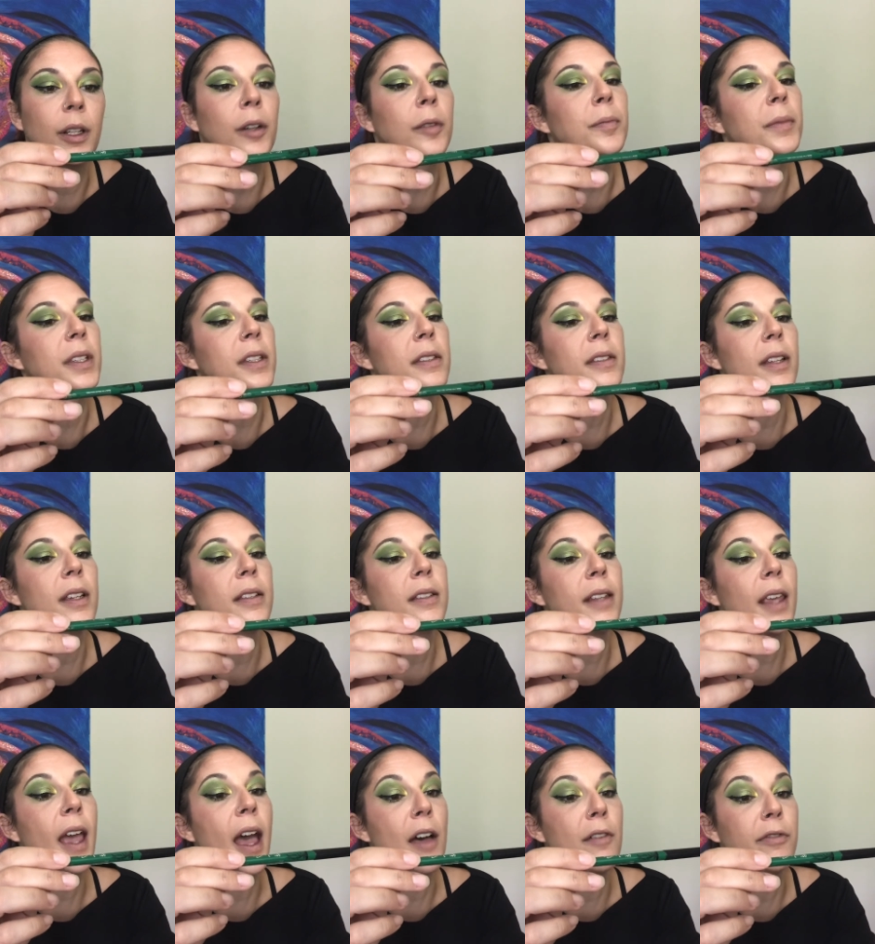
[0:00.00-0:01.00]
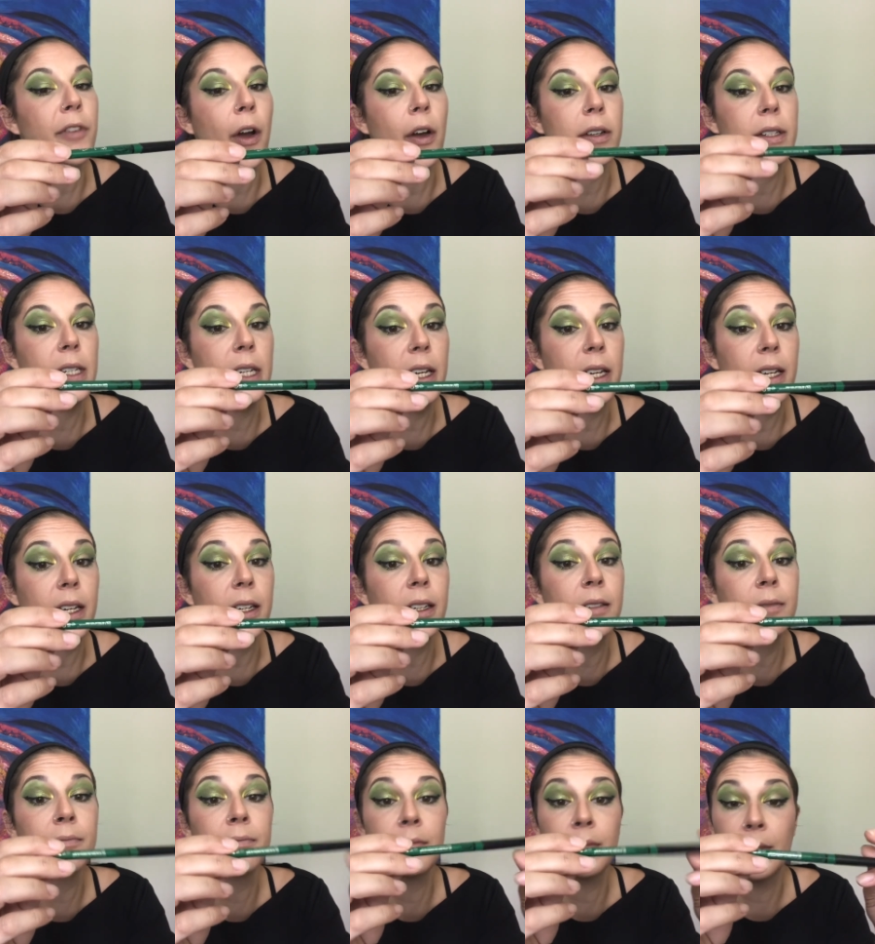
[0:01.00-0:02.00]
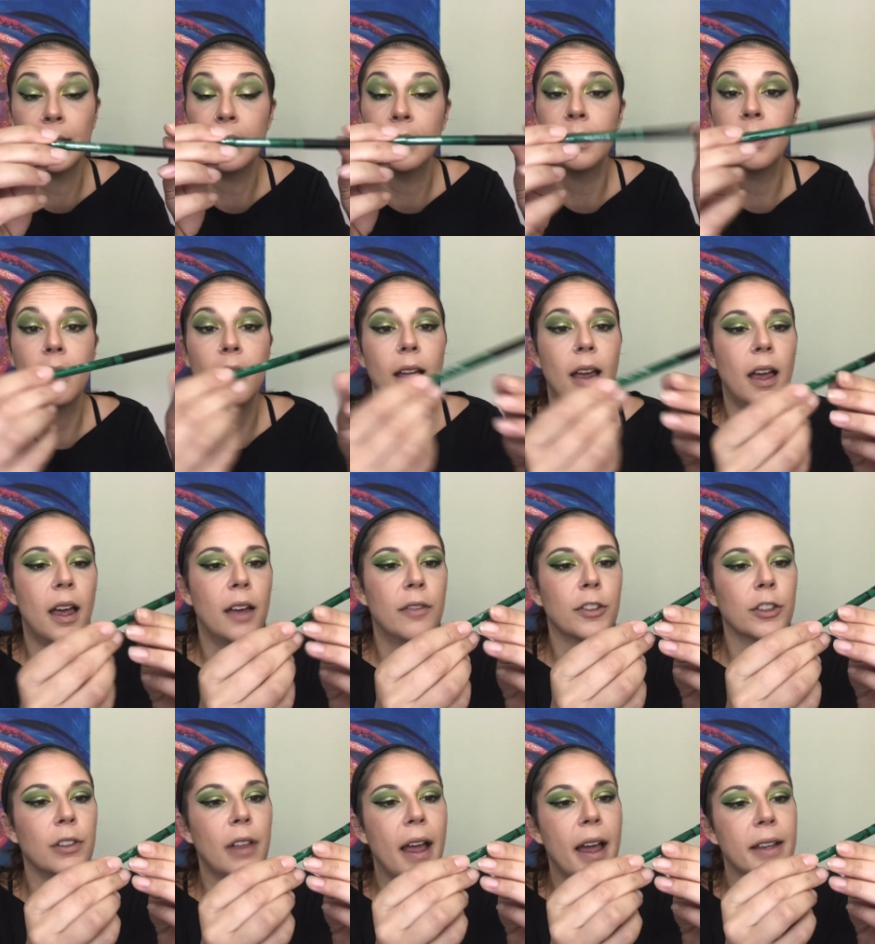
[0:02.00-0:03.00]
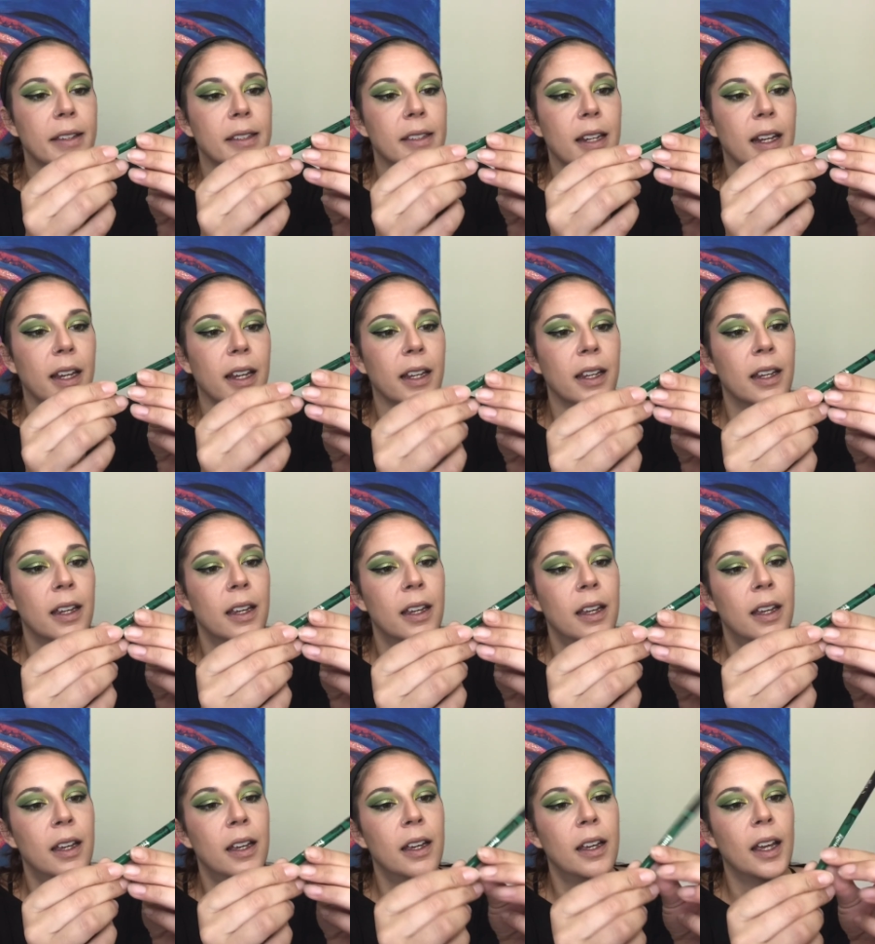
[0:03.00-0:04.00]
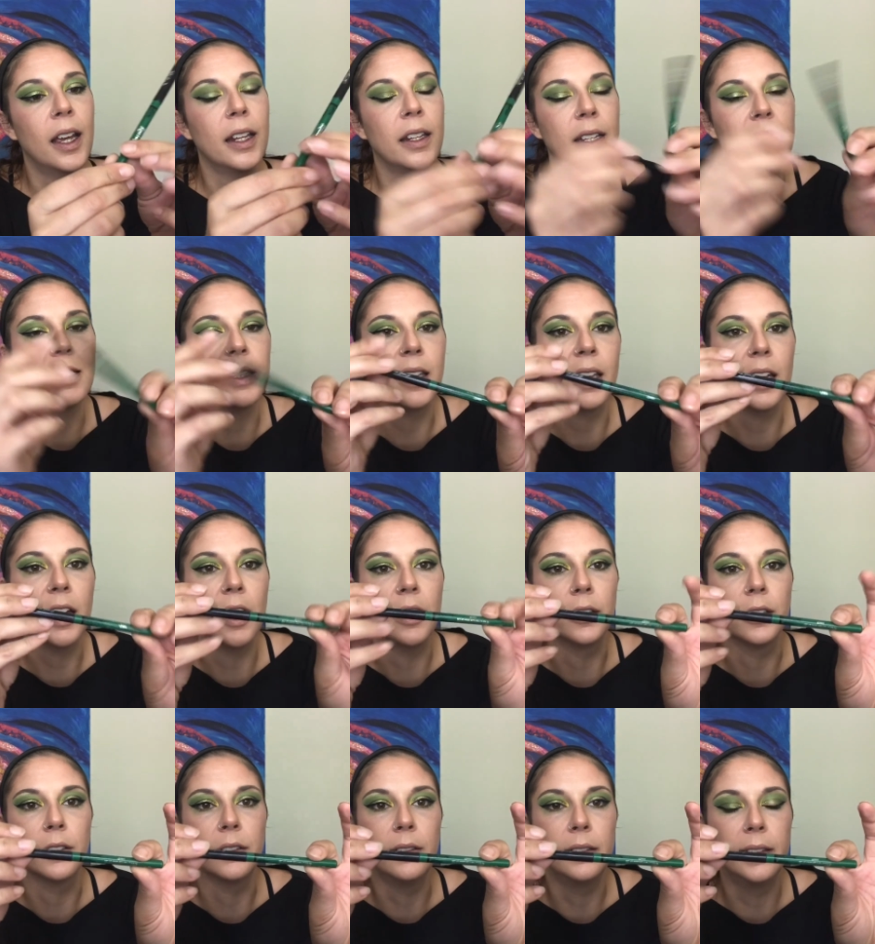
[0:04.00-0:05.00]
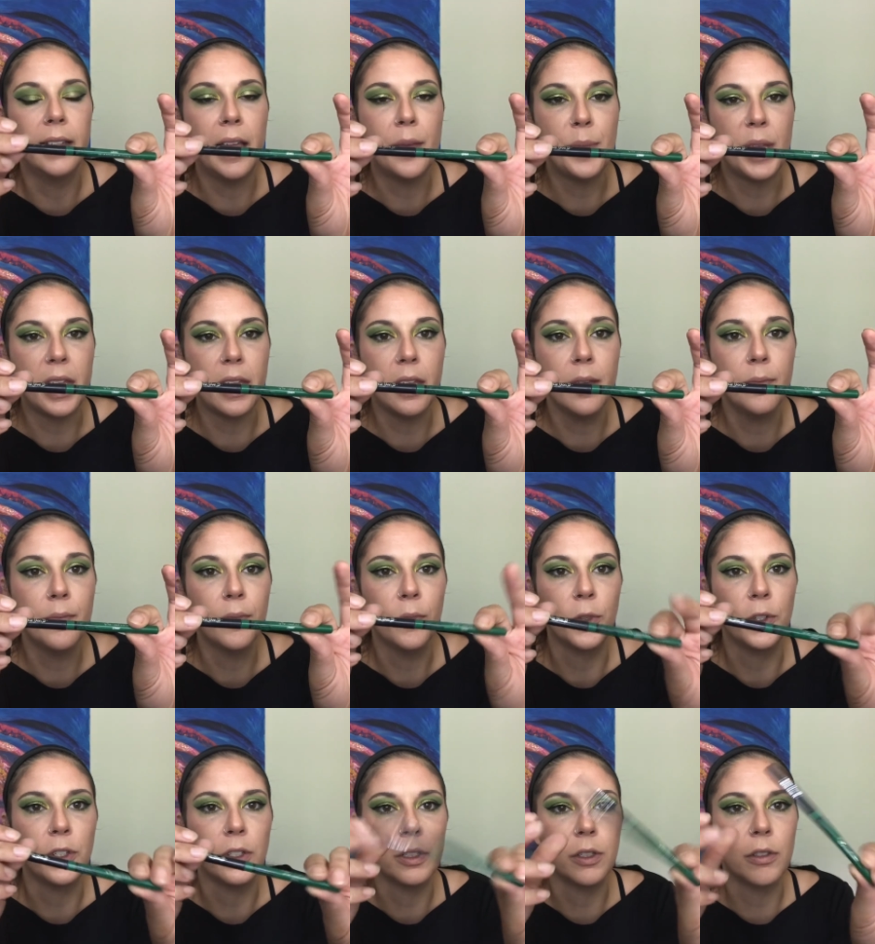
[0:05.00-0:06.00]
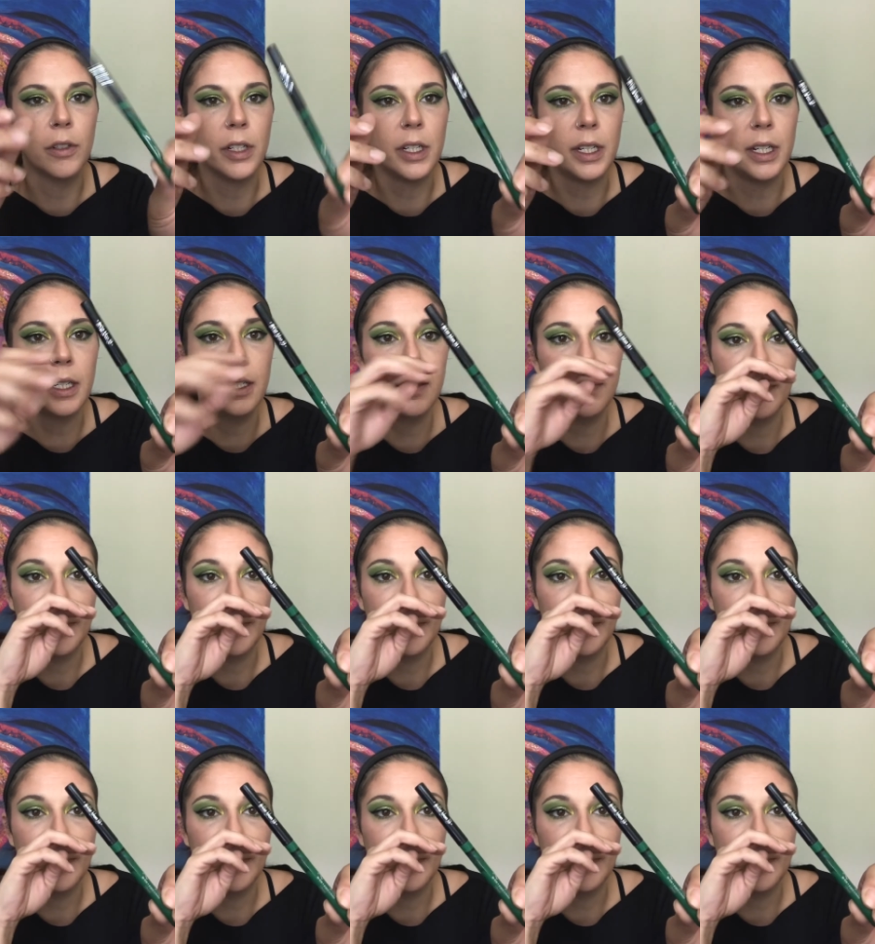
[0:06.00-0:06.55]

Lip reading: this says Kat Von D Everlasting, and it's in the color Lemmy, which is green.